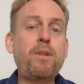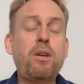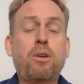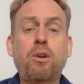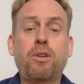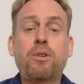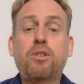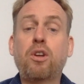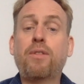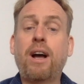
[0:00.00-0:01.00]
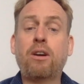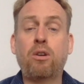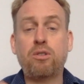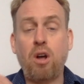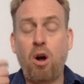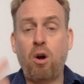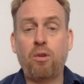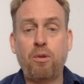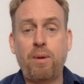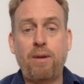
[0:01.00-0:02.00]
Good. So that goes all
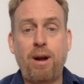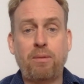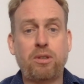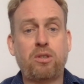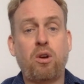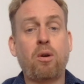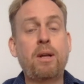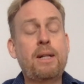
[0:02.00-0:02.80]
the way around the song.